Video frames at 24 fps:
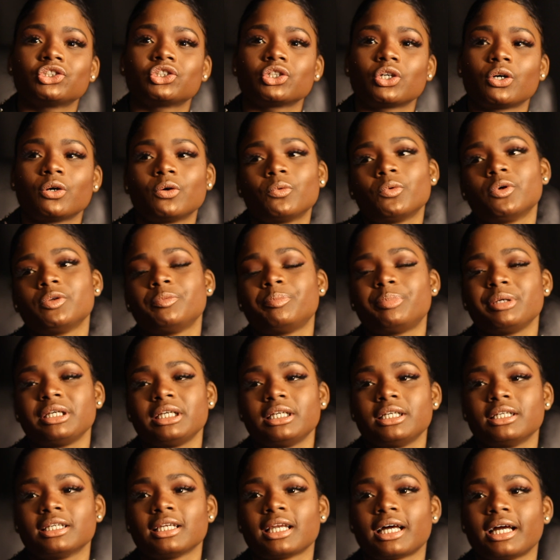So it would
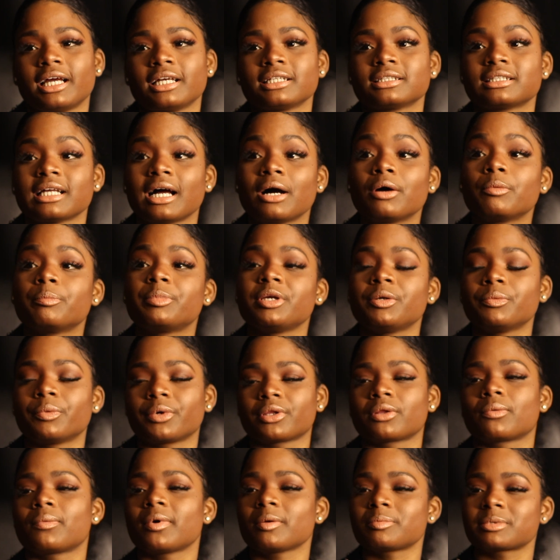be like, that would be
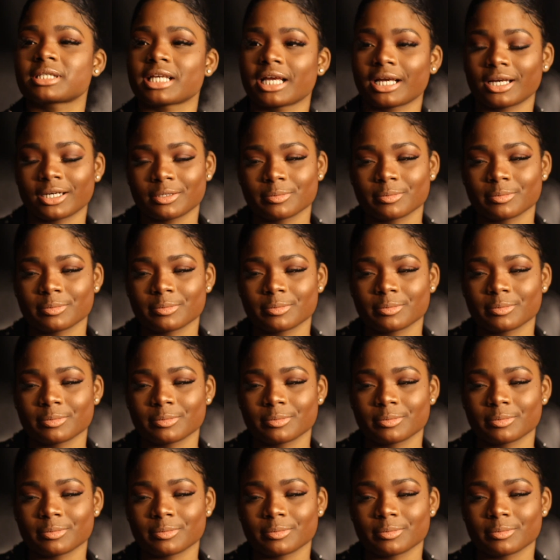where the website